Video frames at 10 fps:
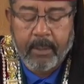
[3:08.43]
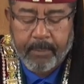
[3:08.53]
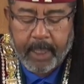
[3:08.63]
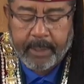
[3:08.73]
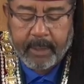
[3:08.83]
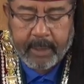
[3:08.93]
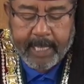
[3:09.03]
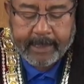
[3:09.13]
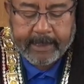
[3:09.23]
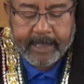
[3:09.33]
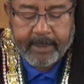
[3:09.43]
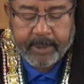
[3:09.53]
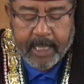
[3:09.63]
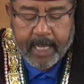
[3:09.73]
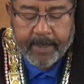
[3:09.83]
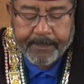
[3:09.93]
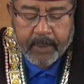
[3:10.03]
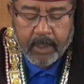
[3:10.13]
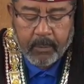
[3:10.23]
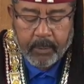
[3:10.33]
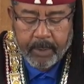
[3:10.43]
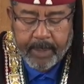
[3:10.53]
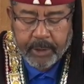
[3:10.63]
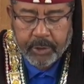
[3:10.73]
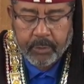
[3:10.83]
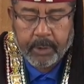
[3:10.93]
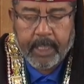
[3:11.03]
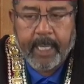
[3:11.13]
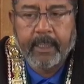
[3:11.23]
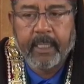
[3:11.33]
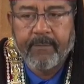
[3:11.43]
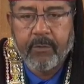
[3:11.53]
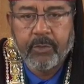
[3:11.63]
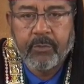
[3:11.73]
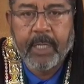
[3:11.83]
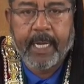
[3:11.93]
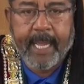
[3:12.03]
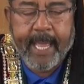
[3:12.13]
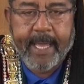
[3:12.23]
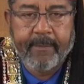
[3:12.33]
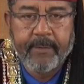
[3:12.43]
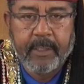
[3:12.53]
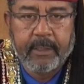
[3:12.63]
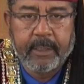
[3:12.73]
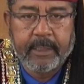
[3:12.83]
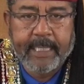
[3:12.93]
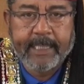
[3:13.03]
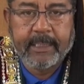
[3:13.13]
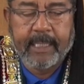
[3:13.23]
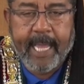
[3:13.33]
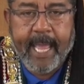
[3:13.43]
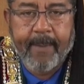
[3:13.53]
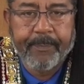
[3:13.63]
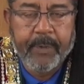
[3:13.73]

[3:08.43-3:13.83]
But at the same time, we want to make sure that if you do not have the texting app